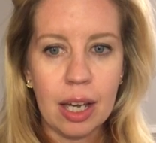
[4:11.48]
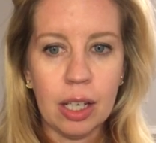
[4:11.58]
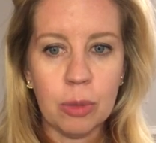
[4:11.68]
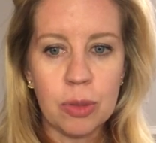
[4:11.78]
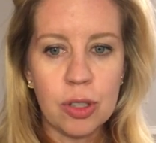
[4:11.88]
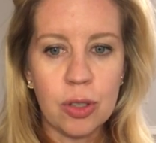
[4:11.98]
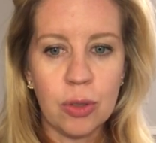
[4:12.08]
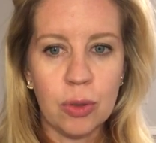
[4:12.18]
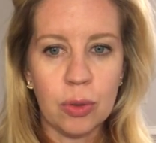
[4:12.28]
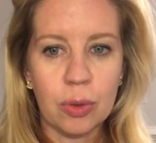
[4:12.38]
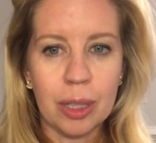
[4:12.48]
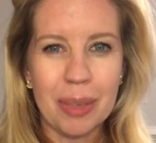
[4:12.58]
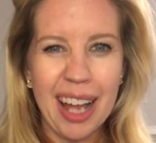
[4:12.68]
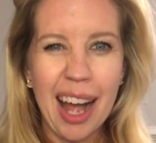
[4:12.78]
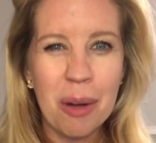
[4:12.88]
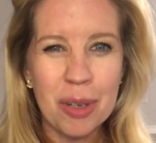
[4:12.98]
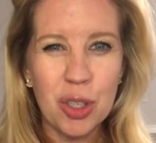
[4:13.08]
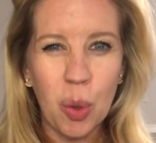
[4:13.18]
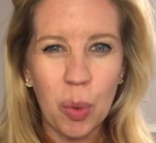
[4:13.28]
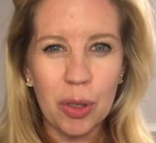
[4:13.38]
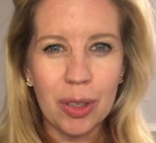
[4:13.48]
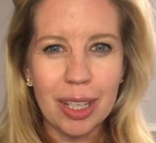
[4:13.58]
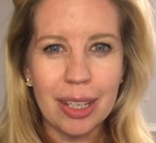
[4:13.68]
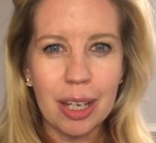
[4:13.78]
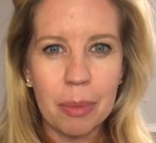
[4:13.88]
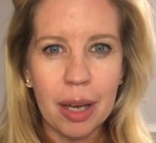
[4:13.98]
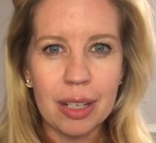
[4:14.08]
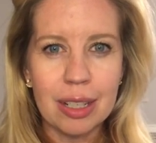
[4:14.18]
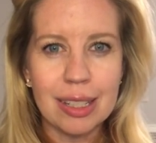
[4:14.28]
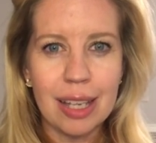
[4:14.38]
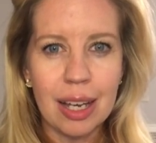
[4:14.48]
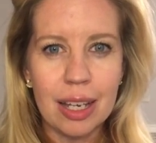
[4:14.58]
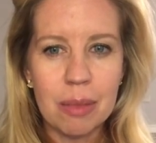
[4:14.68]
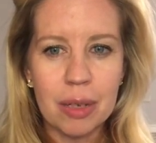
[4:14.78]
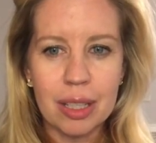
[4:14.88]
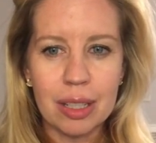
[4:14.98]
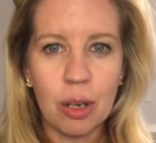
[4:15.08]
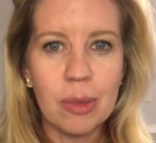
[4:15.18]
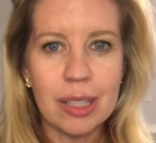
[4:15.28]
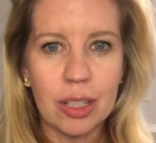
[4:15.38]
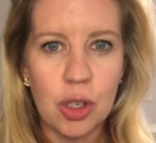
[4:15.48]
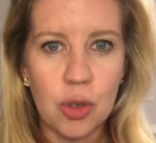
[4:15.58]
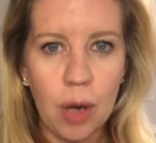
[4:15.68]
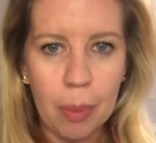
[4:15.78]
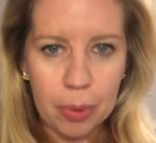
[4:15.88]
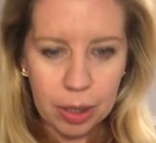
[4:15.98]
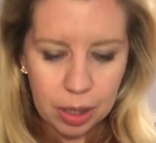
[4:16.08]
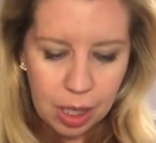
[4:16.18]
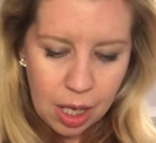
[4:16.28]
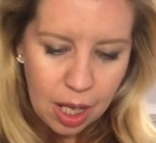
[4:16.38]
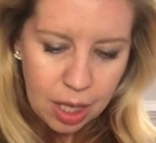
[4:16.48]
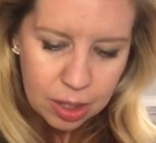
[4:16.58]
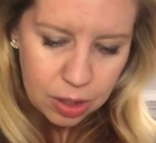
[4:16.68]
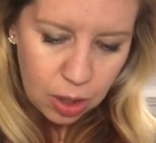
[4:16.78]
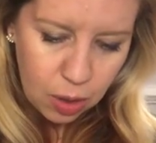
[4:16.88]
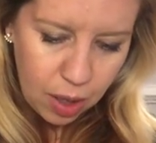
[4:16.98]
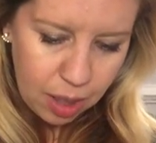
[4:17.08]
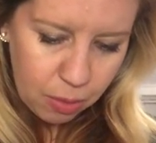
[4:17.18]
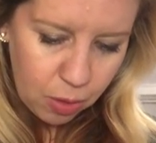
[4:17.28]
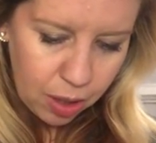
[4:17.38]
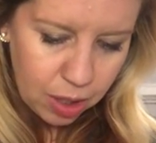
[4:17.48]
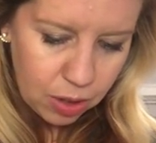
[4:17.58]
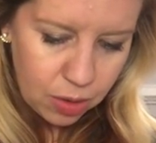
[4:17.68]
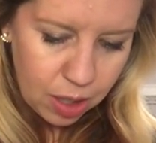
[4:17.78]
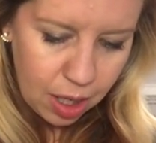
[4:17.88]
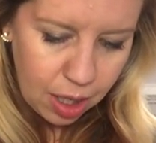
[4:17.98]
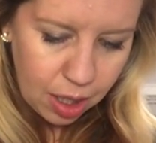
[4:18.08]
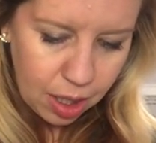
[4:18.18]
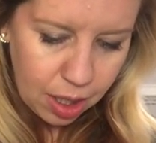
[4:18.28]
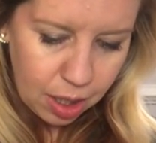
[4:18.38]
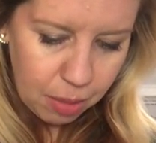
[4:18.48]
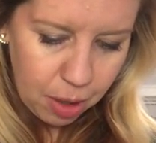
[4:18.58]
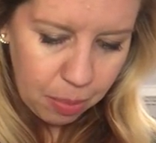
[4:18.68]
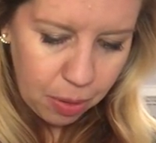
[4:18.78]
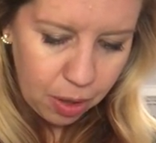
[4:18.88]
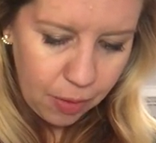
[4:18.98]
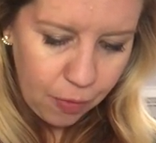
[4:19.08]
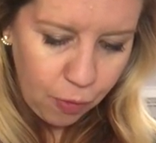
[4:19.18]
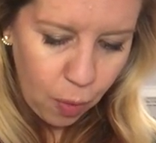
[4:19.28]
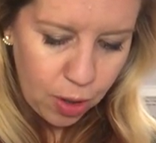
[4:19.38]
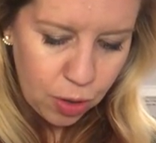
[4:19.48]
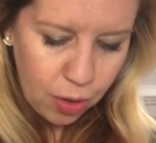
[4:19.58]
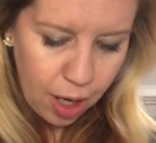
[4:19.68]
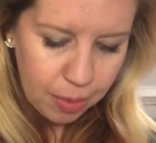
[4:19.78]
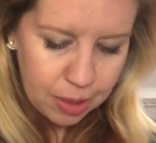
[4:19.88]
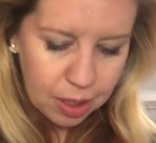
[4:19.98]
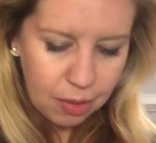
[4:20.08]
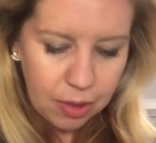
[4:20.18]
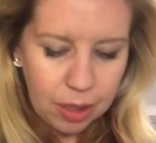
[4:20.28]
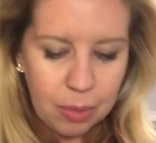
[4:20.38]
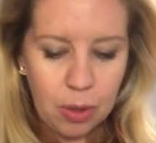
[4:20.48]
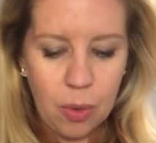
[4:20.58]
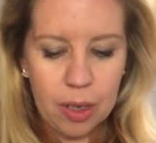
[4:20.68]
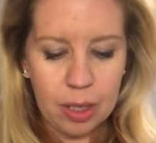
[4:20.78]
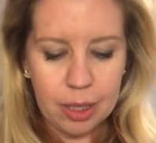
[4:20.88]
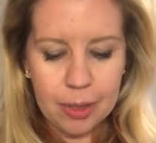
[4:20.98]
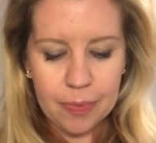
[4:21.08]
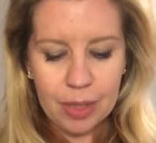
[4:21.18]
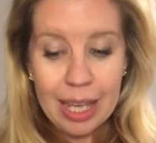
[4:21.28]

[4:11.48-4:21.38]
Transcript: helps to limit how much oil can come out at a time, almost like a dropper. So I'm going to take, and I'm gonna put 4 drops of the lemon oil in.